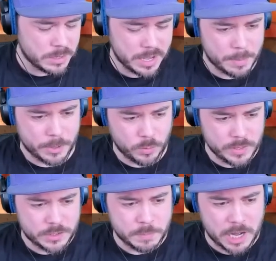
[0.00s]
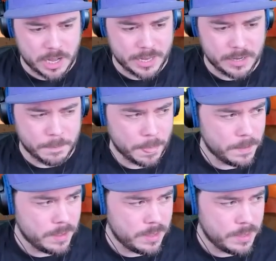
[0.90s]
Okay, I'm gonna respawn.
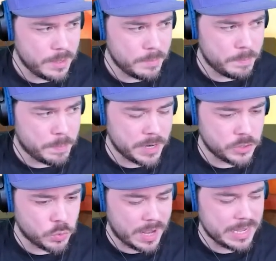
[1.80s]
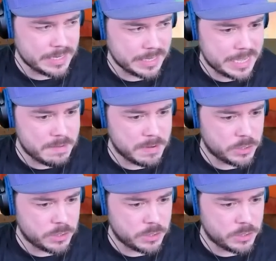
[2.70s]
But do I get to keep my